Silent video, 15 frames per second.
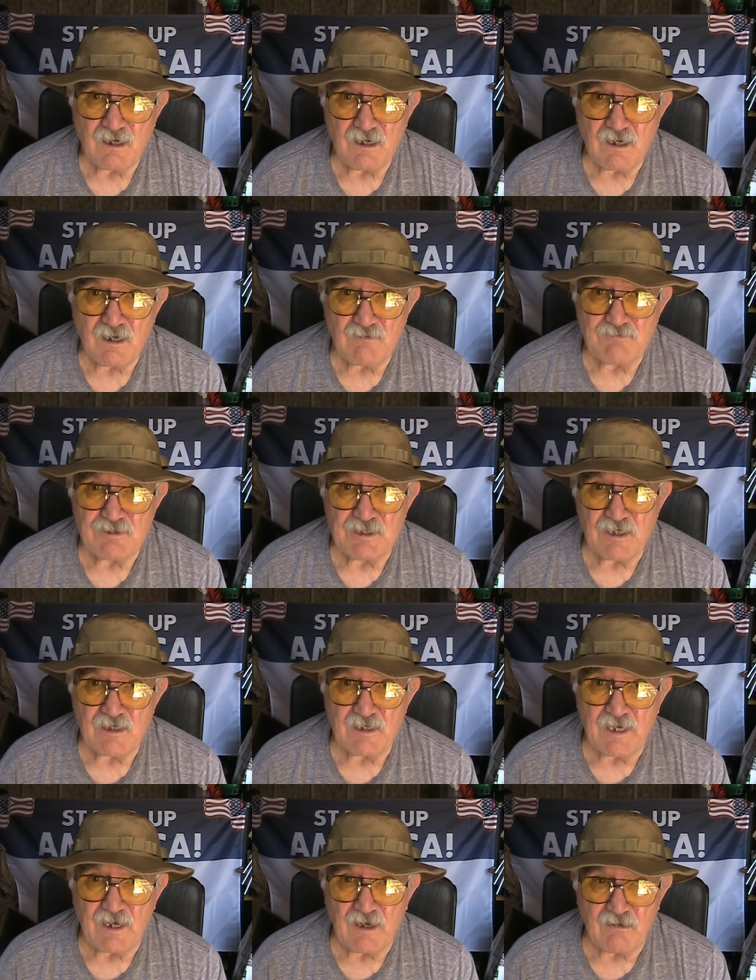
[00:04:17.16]
of a
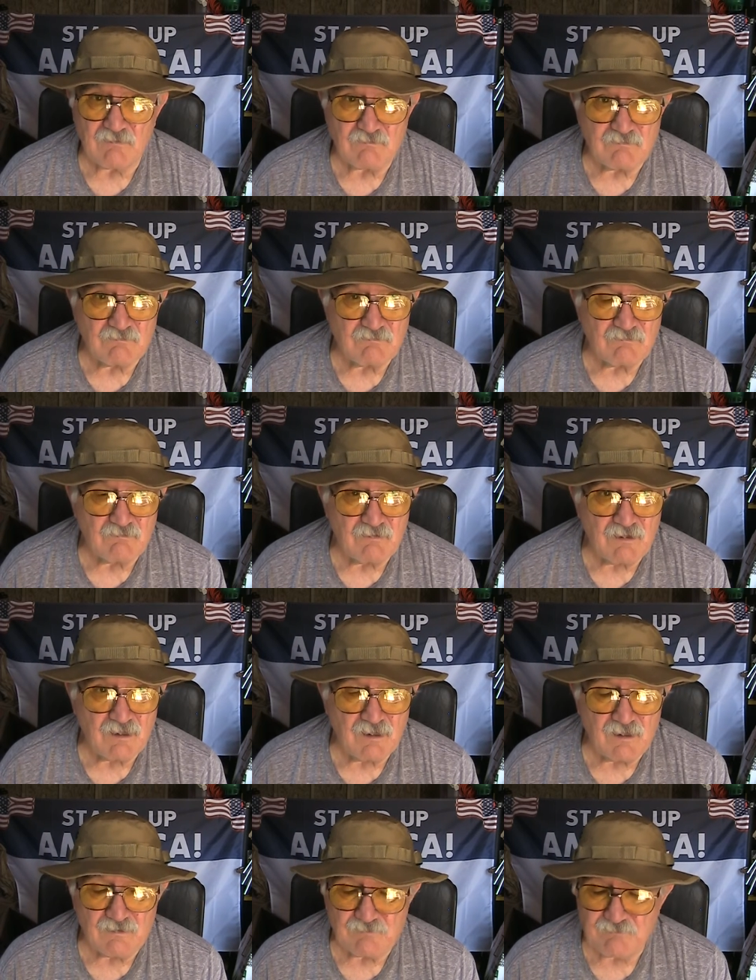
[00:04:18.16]
dugout,
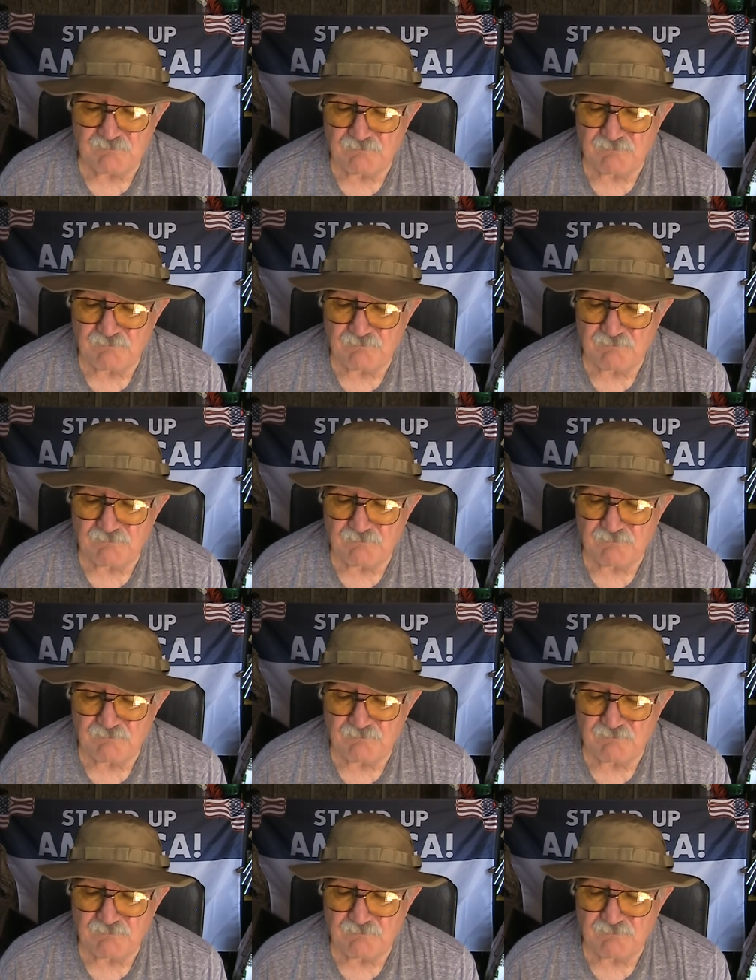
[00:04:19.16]
uh,